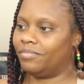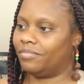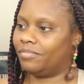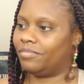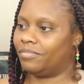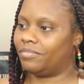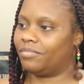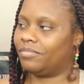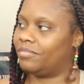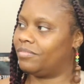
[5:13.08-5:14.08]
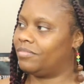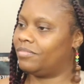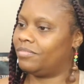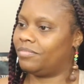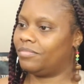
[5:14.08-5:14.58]

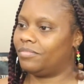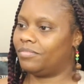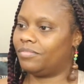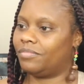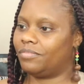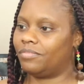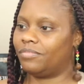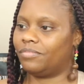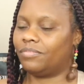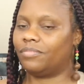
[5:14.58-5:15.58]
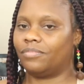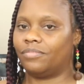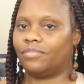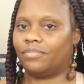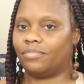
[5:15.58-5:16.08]

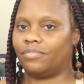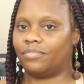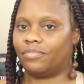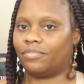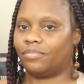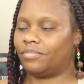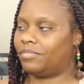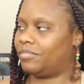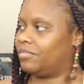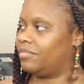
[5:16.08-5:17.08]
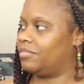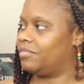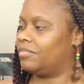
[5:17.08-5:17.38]
(silent)